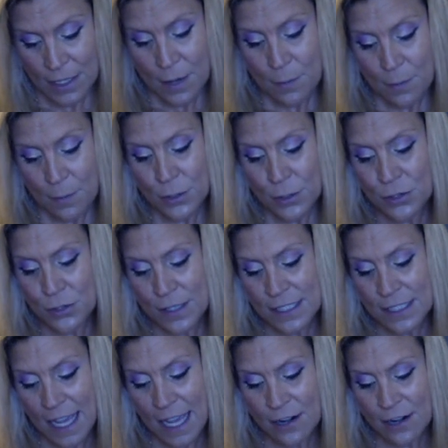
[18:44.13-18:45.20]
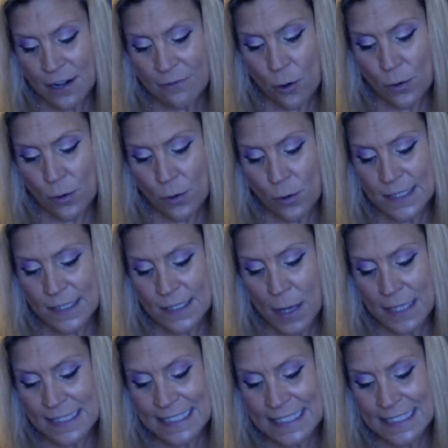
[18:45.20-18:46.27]
Put your entire focus upon
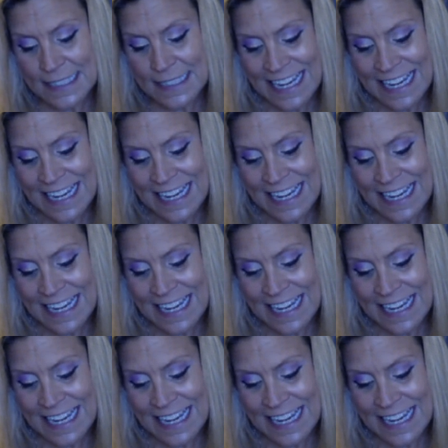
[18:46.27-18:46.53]
staying